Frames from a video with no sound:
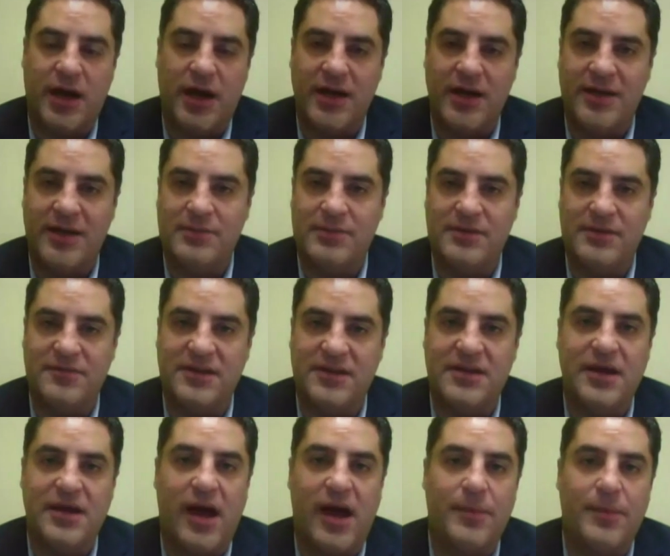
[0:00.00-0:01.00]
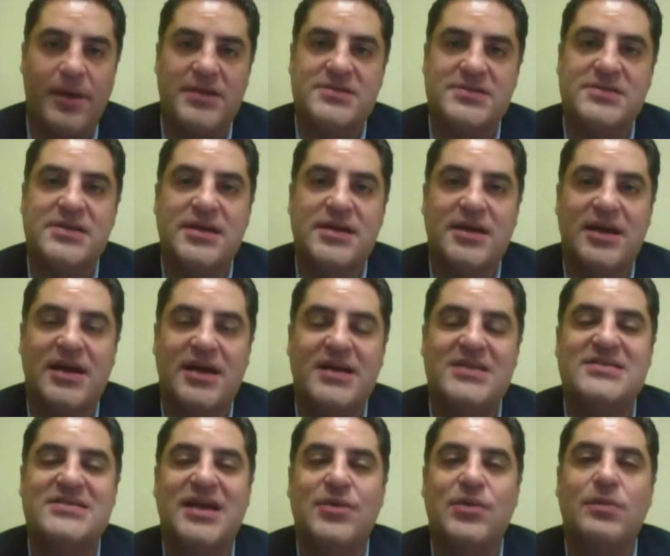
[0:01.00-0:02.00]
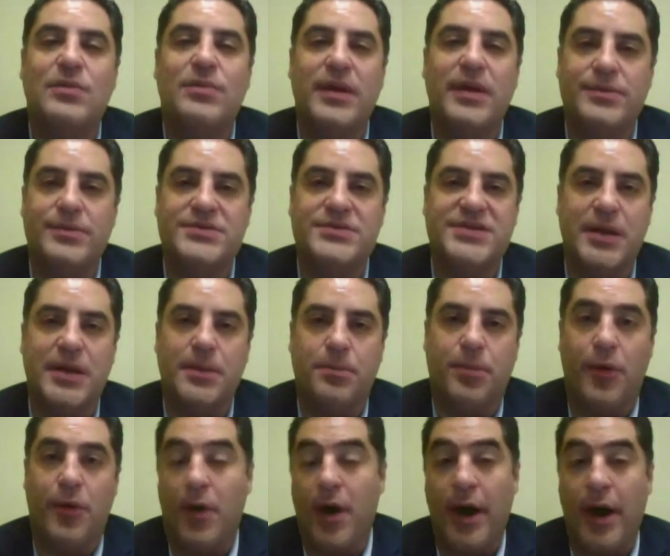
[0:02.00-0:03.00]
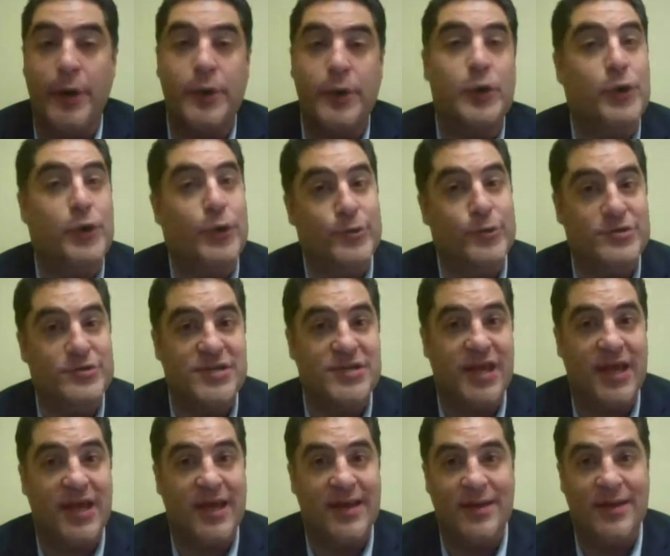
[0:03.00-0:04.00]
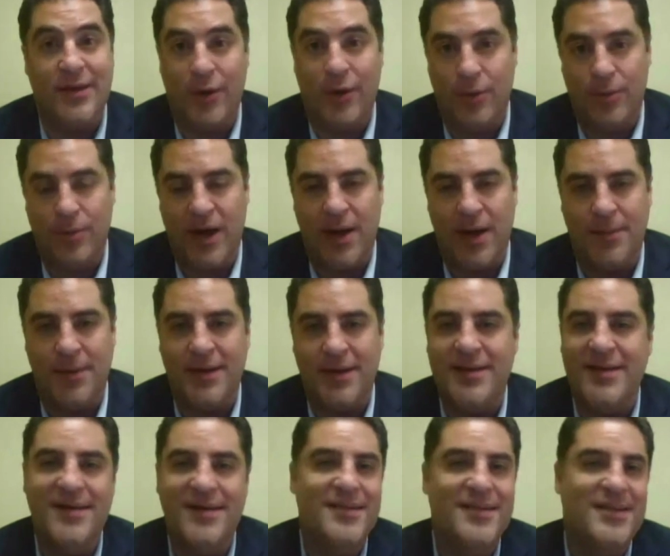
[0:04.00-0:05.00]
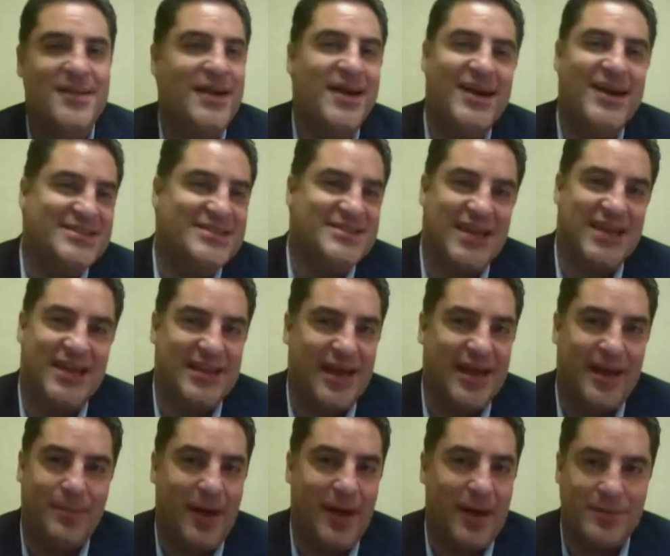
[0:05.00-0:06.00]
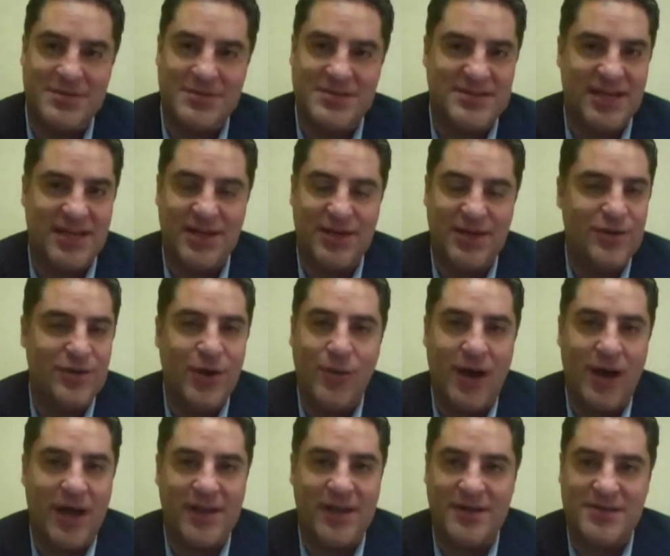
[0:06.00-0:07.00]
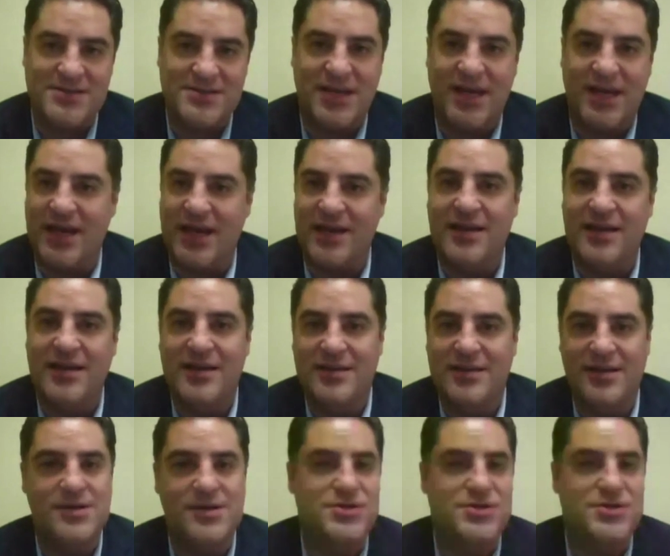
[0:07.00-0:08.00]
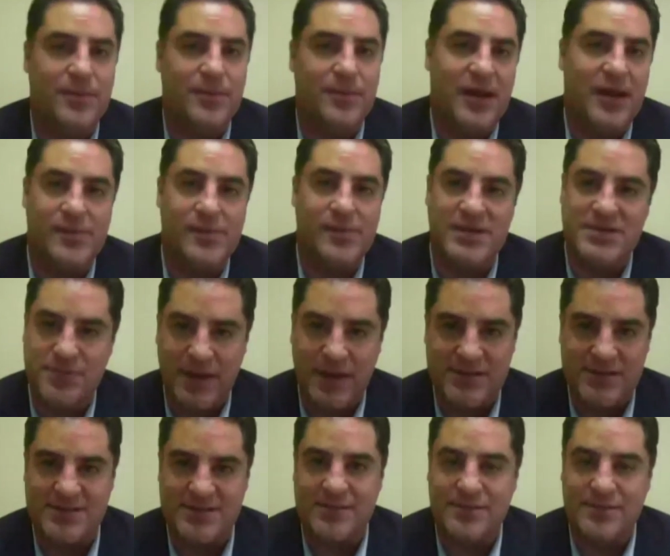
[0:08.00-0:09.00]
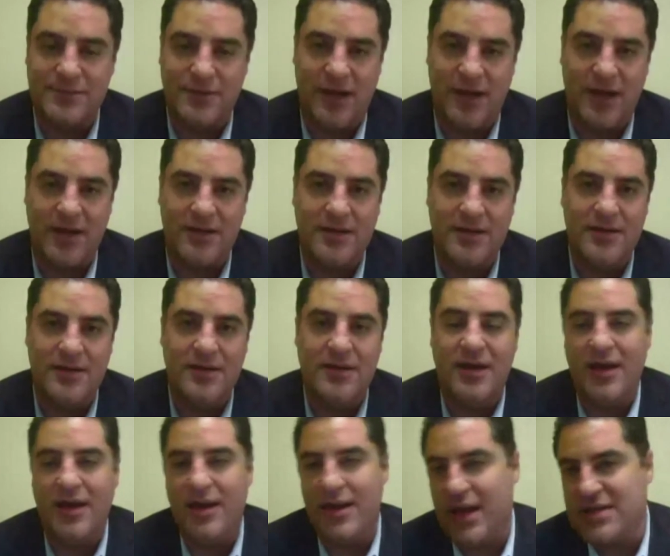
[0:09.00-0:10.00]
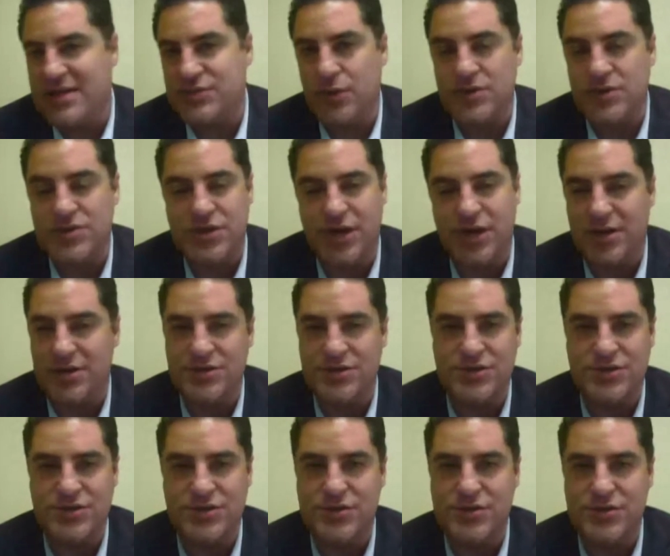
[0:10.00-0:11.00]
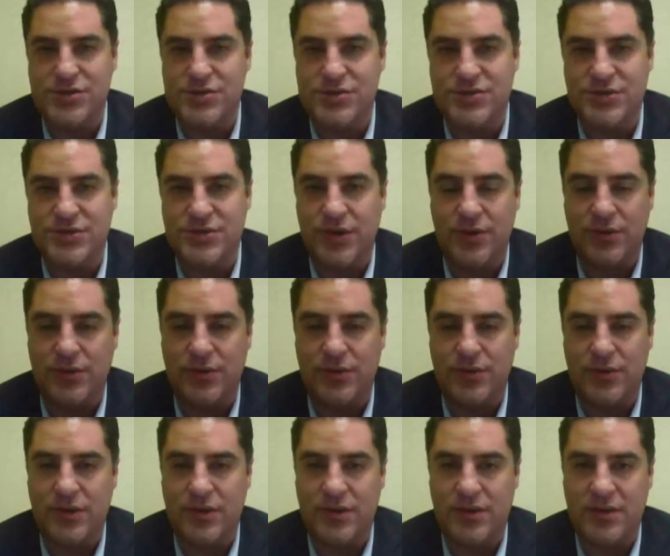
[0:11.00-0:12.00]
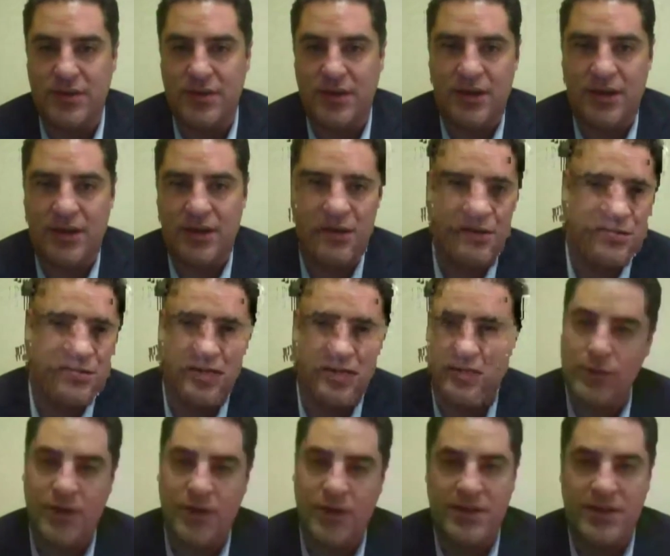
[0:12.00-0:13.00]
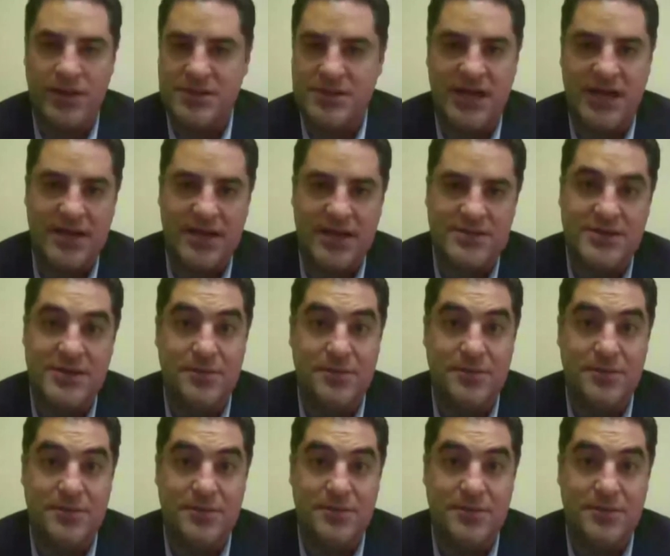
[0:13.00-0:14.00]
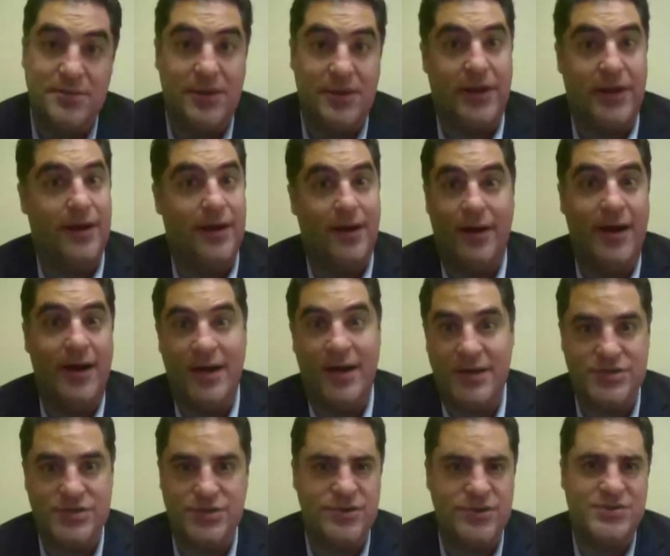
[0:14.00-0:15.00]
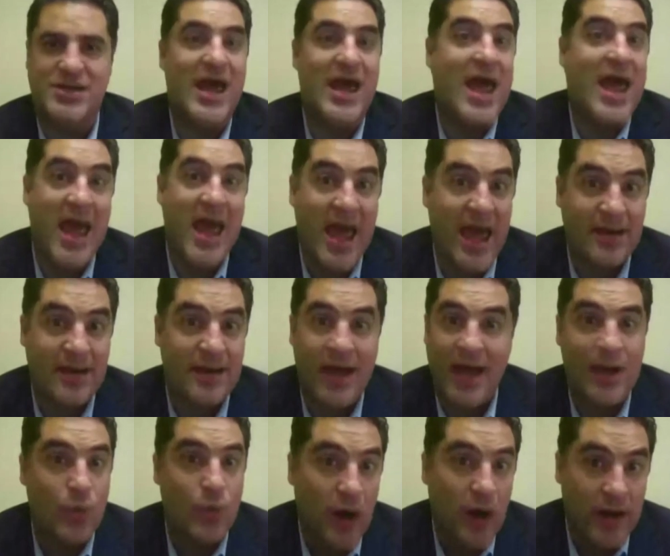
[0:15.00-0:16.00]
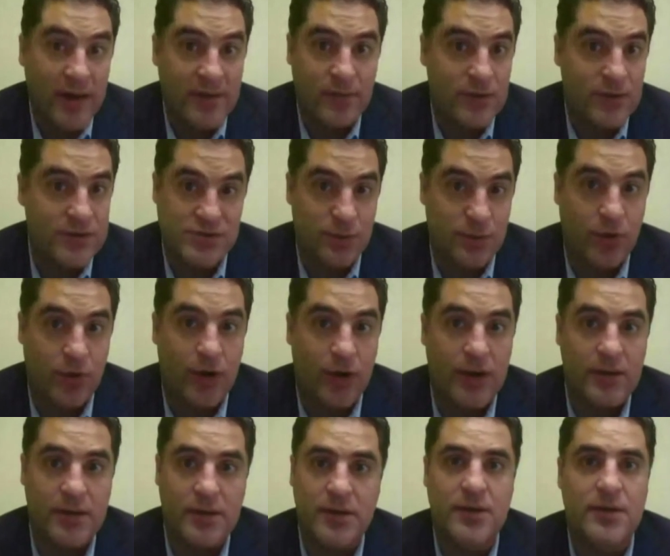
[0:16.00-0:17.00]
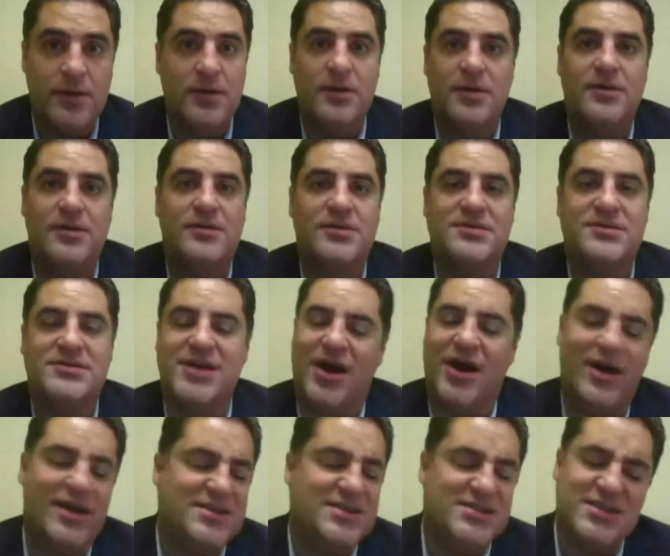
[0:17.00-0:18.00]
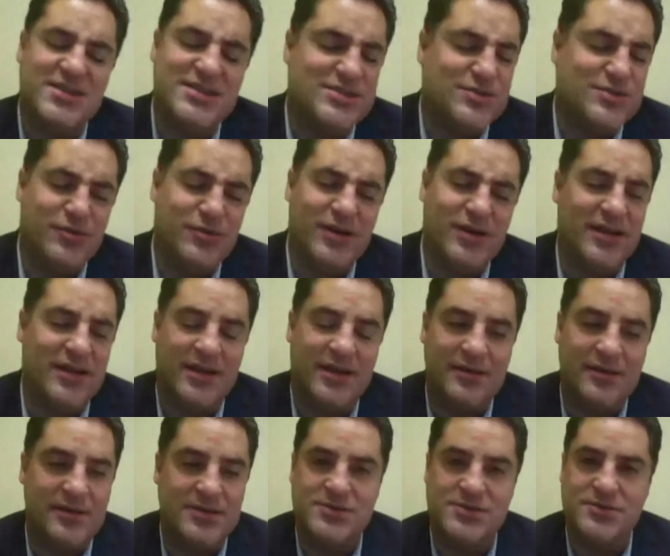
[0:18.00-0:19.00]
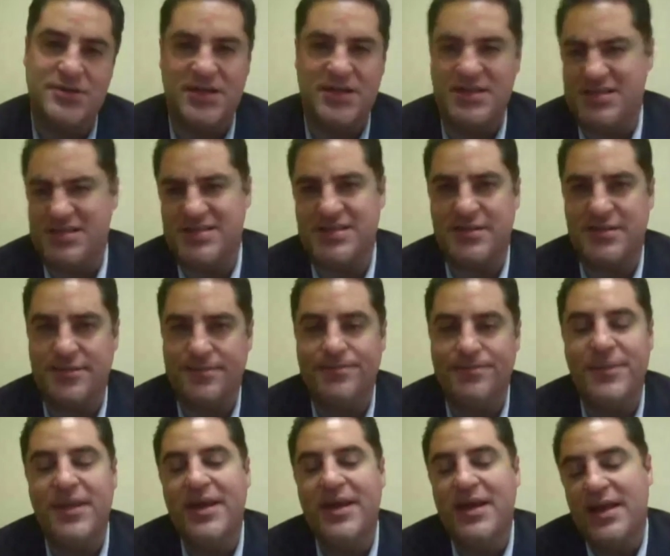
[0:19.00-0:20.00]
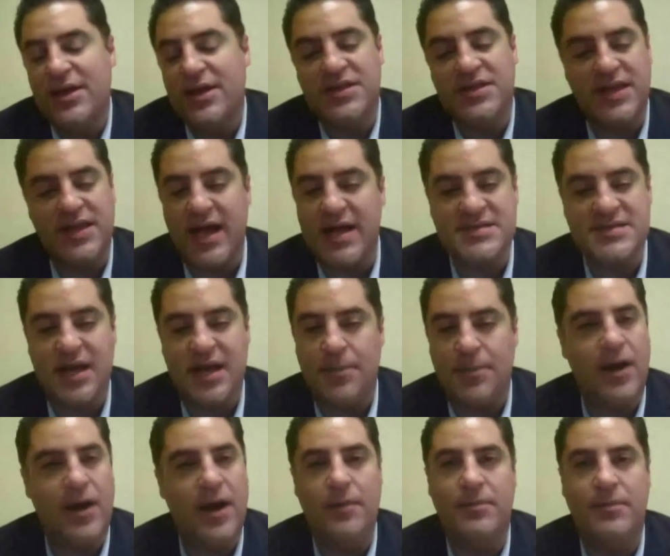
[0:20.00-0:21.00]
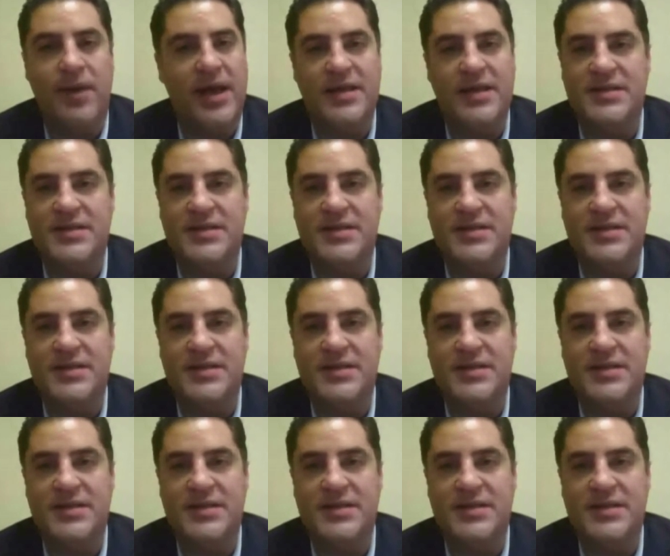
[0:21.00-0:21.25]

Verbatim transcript: Haim Levine comments. It's like when people say Barack Hussein Obama. Right. They're not saying that by mistake. You know why they're saying it. They're trying to paint him as Muslim, right? and that's what Charlie Sheen is doing with uh, Chuck Lorre in this case. They're like, haha, he's Jewish, and and what? What's your point? So it's it's really it's it's look, the guy's got a problem, man.